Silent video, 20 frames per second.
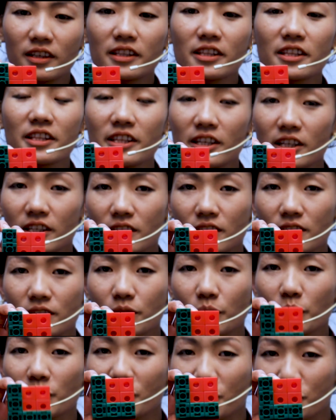
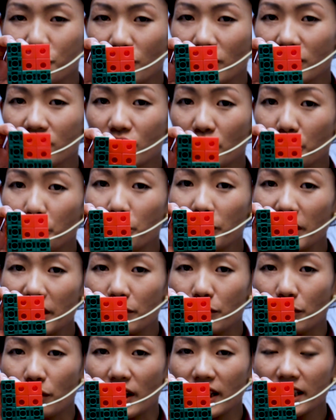This was structure
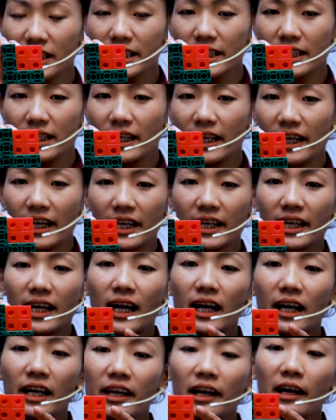B, right? And
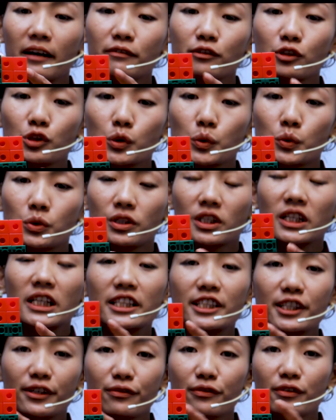I have used
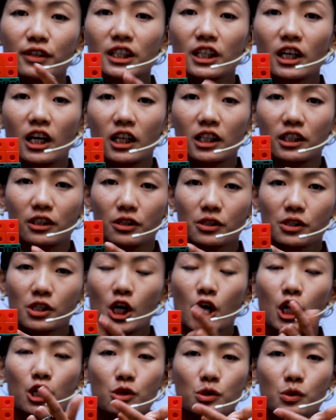different colors
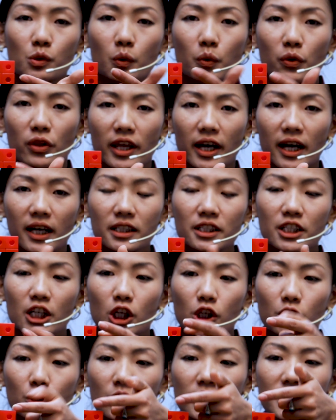so that
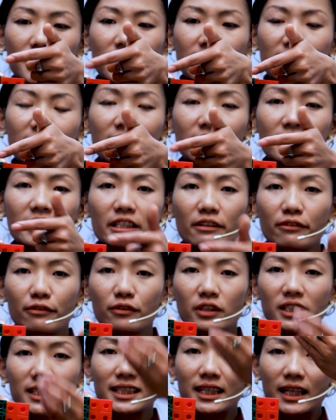you can see the
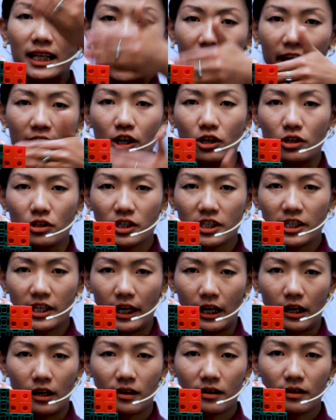different layers
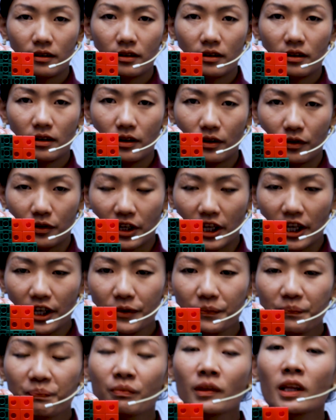there.
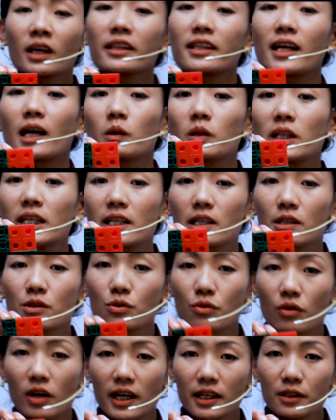Okay? Now let us
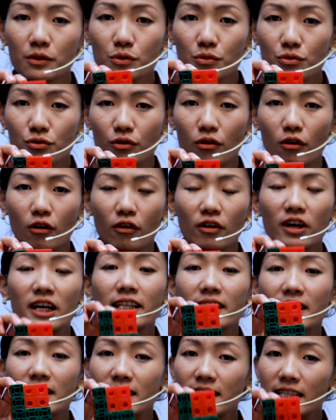try to draw
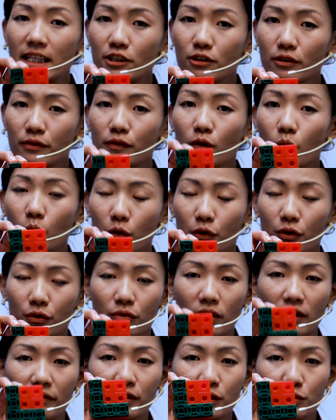the set of
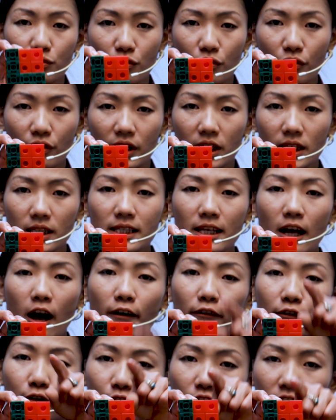orthographic drawings
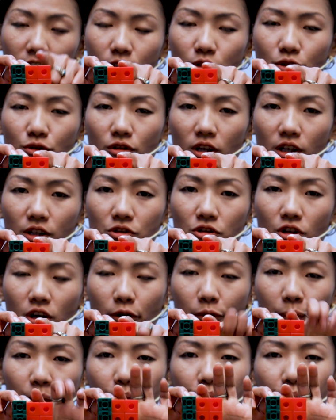for this structure.